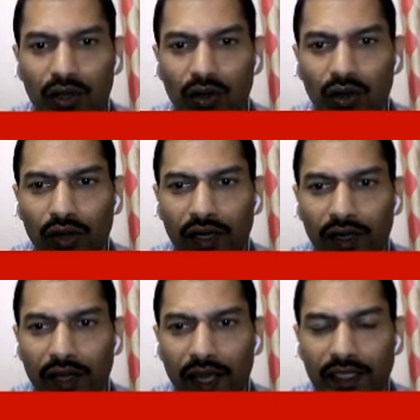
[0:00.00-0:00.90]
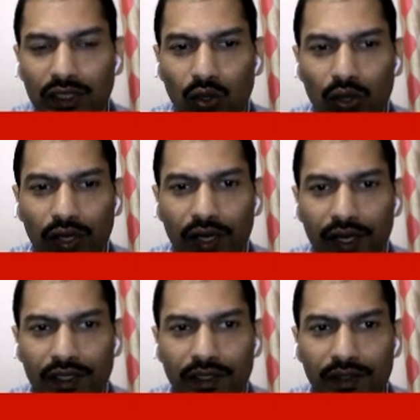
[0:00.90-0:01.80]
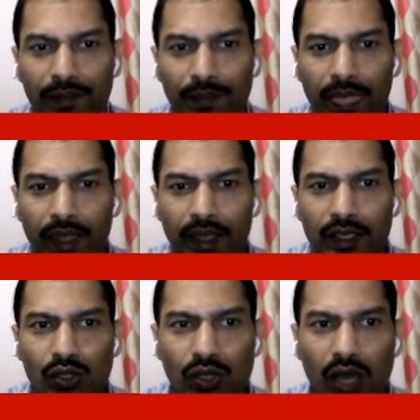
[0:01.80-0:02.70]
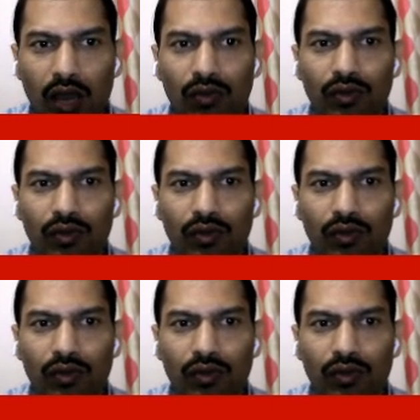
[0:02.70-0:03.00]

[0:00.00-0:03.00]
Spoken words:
or in x coordinate. So now